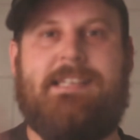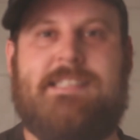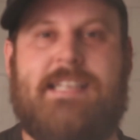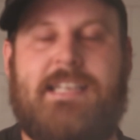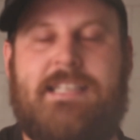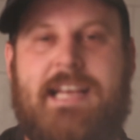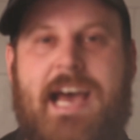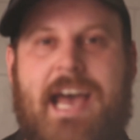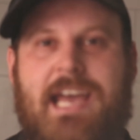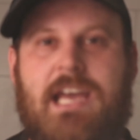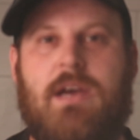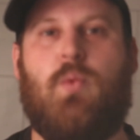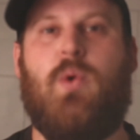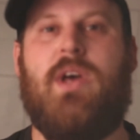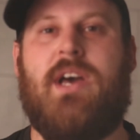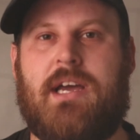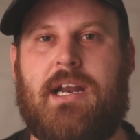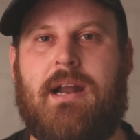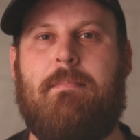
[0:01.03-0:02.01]
Today
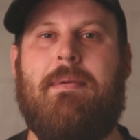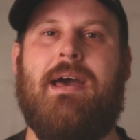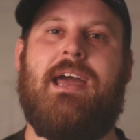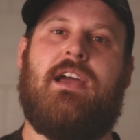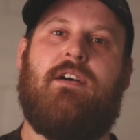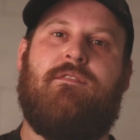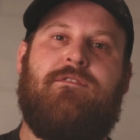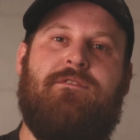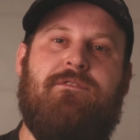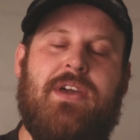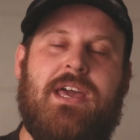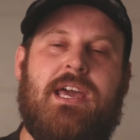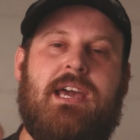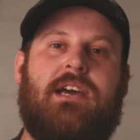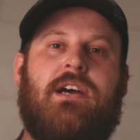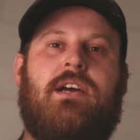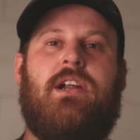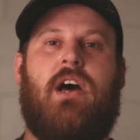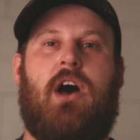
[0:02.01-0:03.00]
we're gonna make
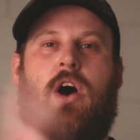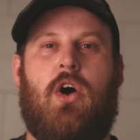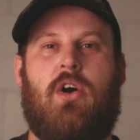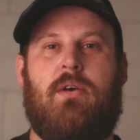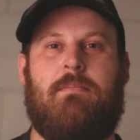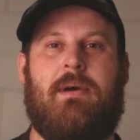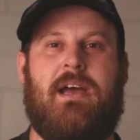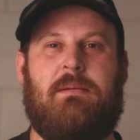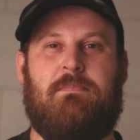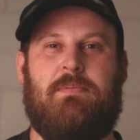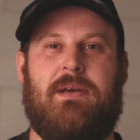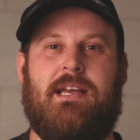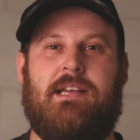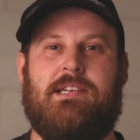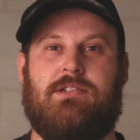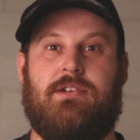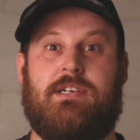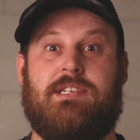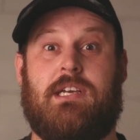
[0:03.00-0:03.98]
vegan homemade
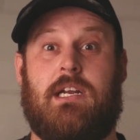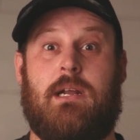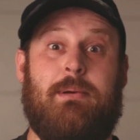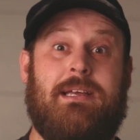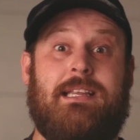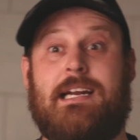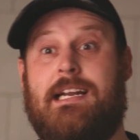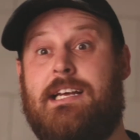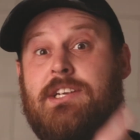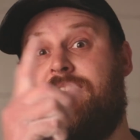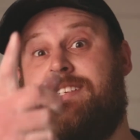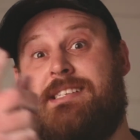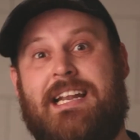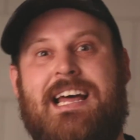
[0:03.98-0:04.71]
pizza. It's gonna be delicious.